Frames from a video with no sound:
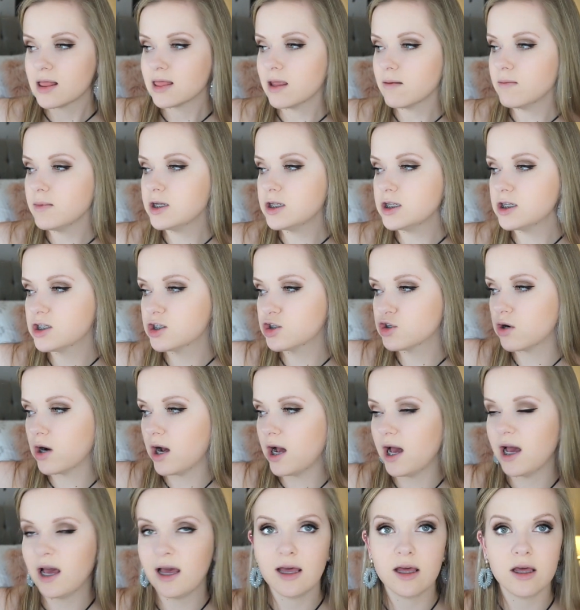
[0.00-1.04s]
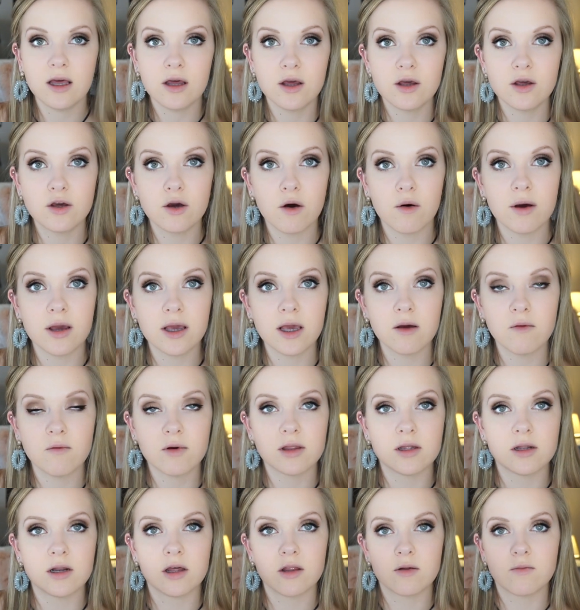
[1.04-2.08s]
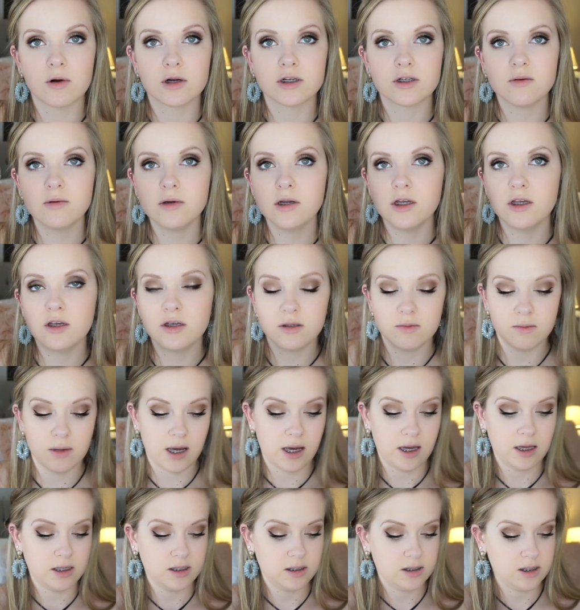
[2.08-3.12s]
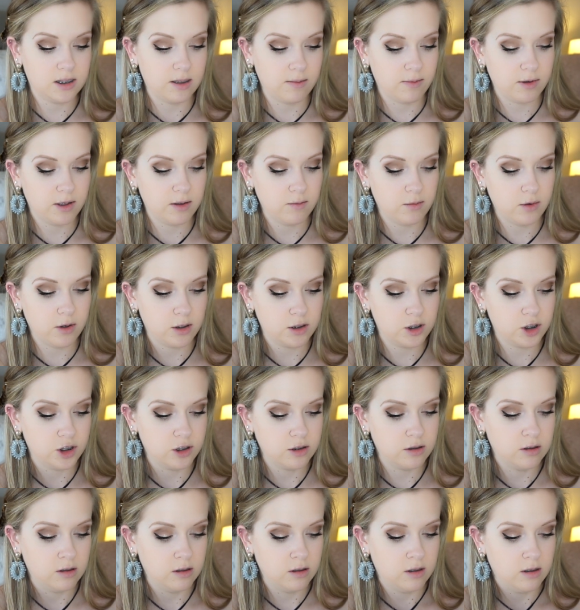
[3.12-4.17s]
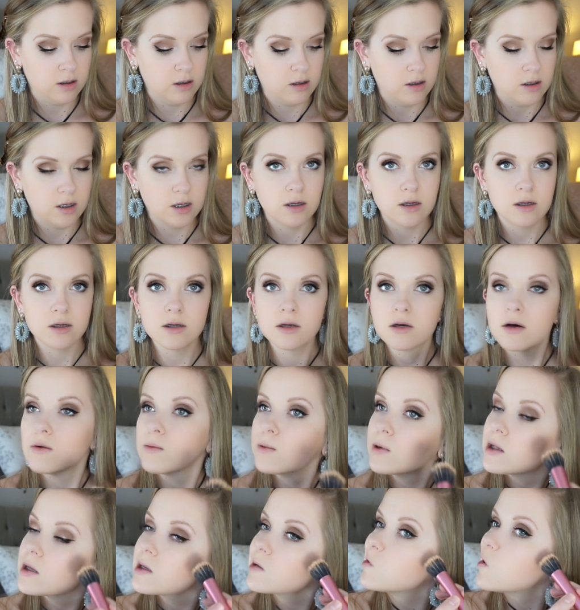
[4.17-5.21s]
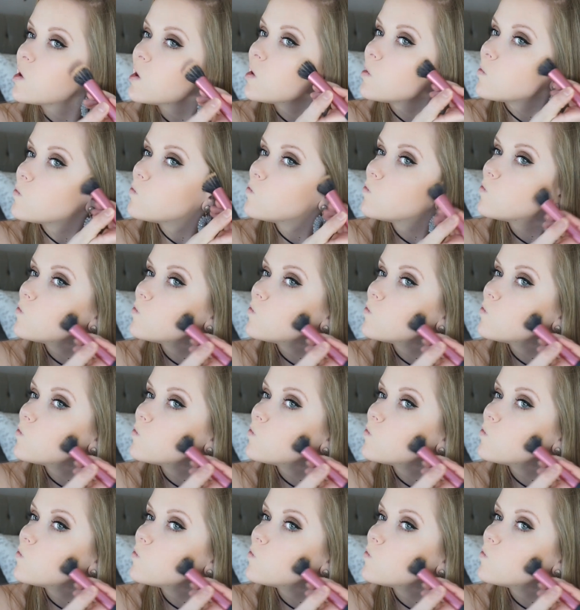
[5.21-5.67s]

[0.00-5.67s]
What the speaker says: let me just try going in with another brush. I'm going to use my stippling brush. Go like that.